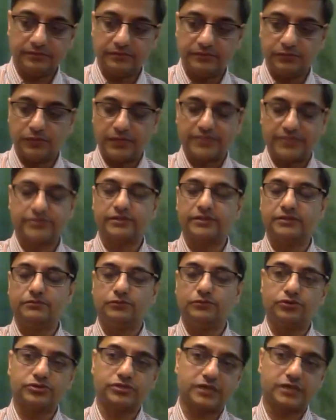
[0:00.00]

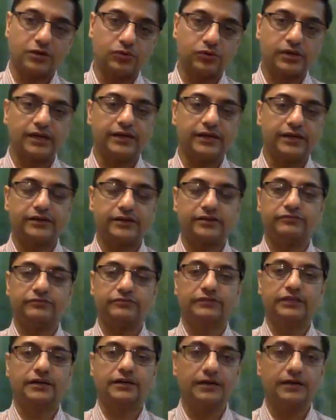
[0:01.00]
westernmost outlet of the
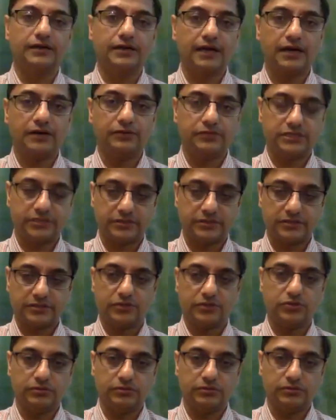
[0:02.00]
Ganga, which is the
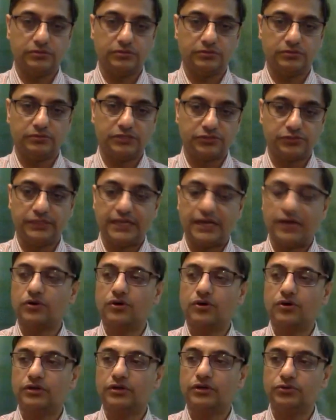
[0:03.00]
which we now call the
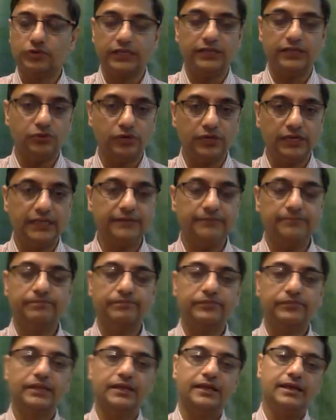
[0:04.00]
Hooghly,
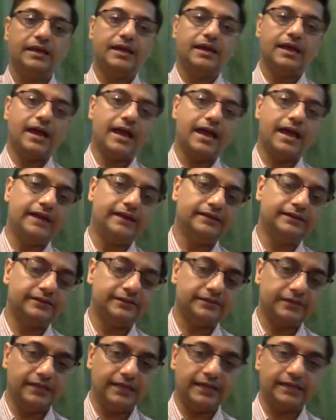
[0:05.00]
and
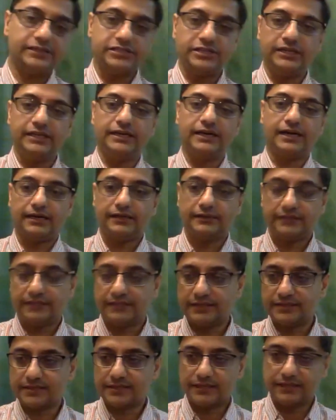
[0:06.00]
Lake Chilika, there
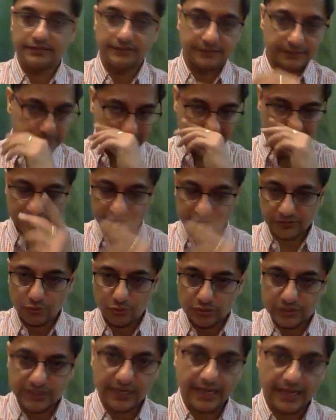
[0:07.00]
is a that
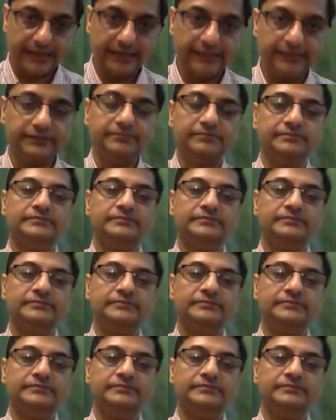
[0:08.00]
coastline